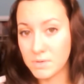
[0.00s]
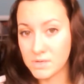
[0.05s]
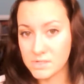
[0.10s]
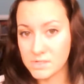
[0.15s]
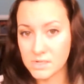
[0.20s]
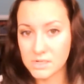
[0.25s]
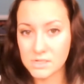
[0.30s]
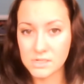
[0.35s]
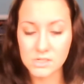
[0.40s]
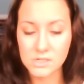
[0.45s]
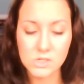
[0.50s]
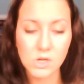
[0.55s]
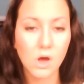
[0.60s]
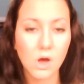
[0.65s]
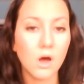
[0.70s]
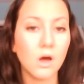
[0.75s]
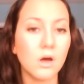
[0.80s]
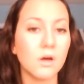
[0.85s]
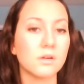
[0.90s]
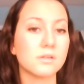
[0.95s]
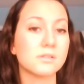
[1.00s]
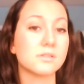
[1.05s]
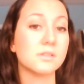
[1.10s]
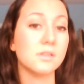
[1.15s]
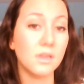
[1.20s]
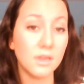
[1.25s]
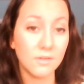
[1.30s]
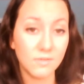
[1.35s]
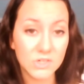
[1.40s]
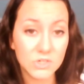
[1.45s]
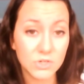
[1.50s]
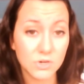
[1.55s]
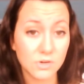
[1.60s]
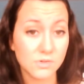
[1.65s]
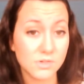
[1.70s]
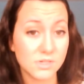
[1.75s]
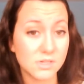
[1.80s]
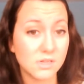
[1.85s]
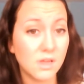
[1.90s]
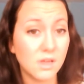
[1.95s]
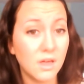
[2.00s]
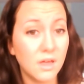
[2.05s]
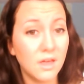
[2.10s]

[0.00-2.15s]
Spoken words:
music and songs and TV shows